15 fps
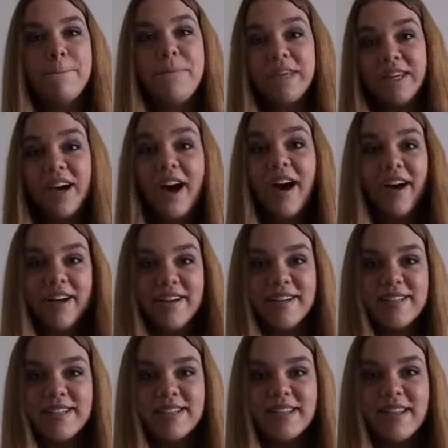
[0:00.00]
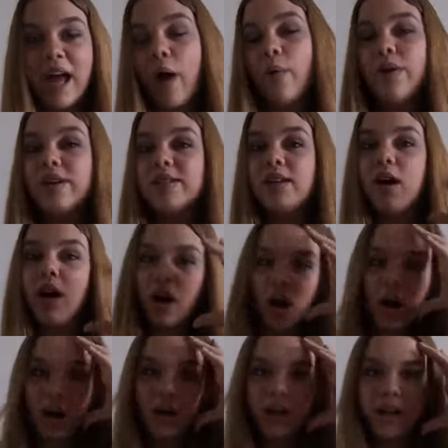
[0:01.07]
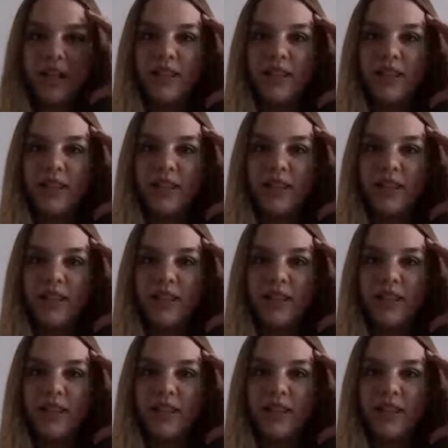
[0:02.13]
because that was a haul,